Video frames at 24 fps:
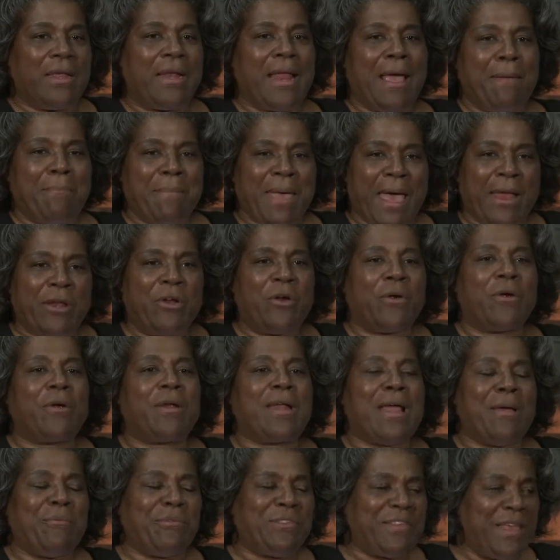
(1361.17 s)
And I met her,
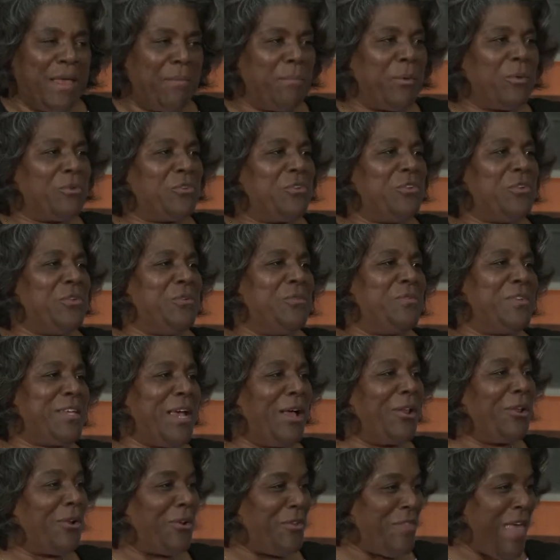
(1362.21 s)
and I was able to
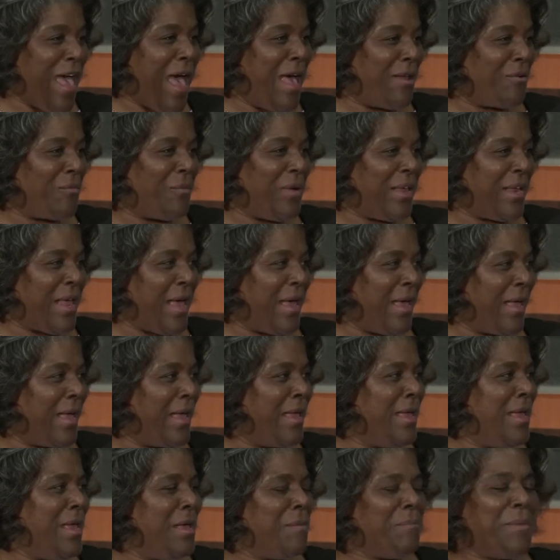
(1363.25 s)
tell her that when
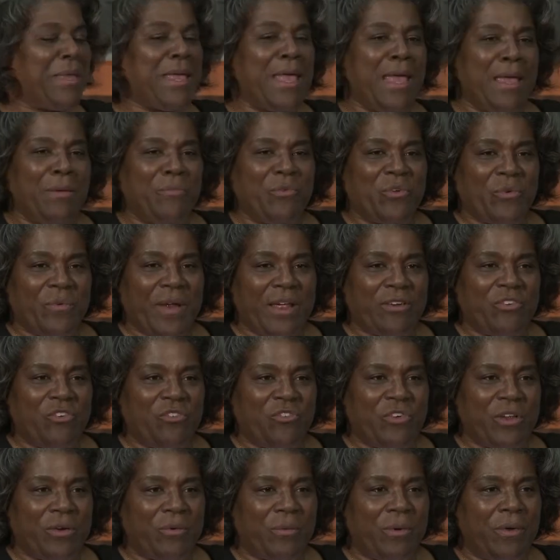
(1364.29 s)
I became director
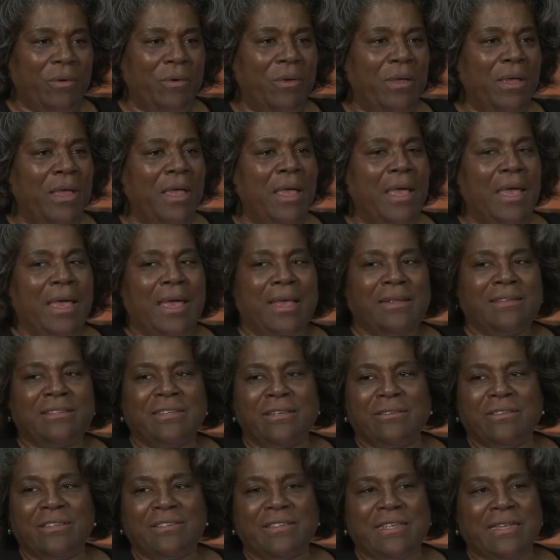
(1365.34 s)
general. And
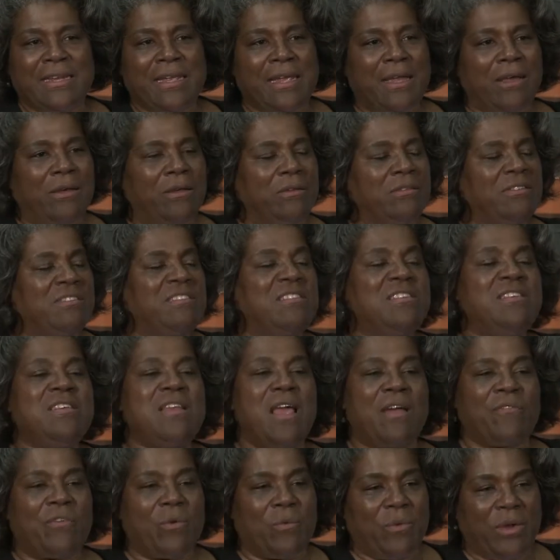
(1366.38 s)
so the CDOs
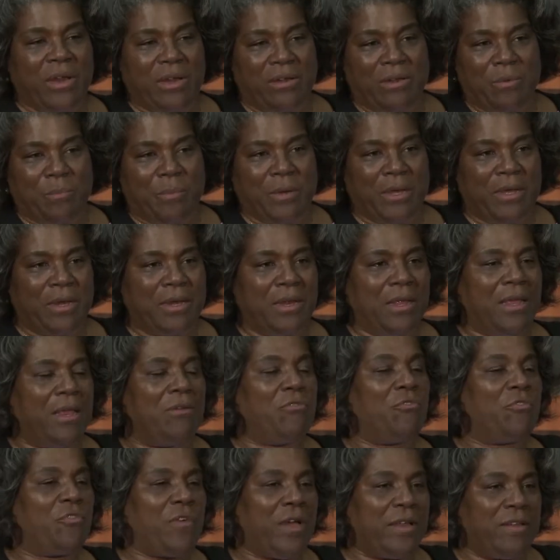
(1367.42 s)
never wanted to put
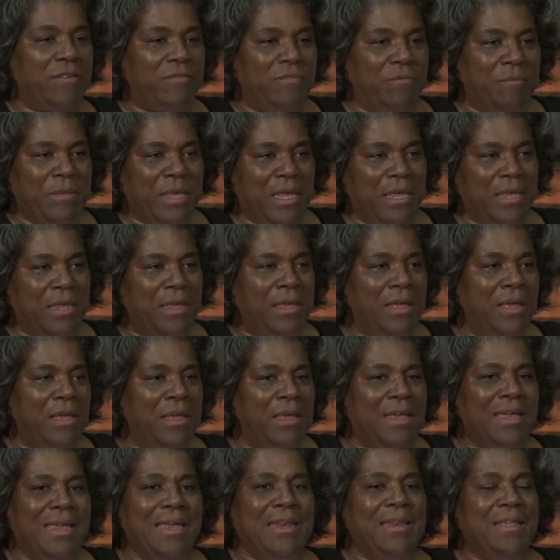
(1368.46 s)
in front of me
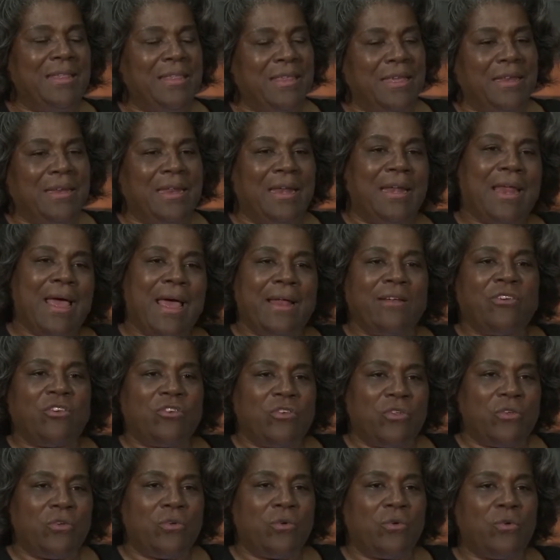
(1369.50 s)
anything that had to
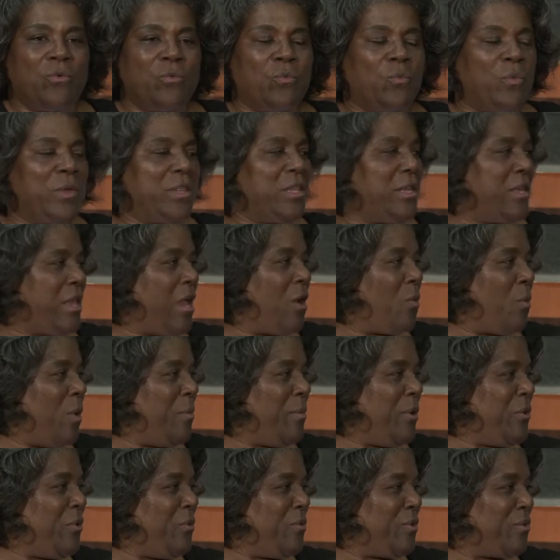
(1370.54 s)
do with a young
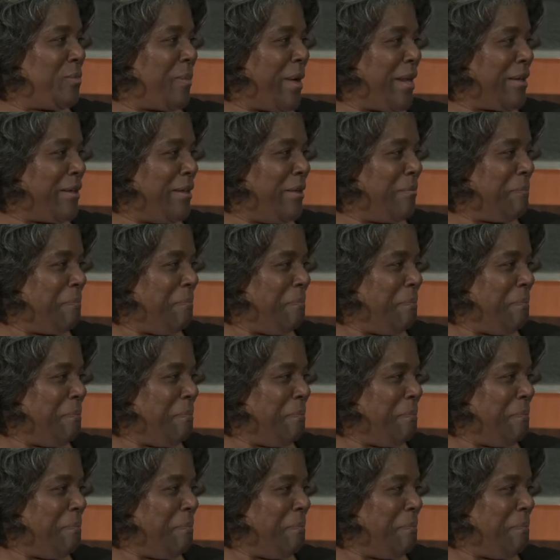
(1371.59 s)
woman who was pregnant.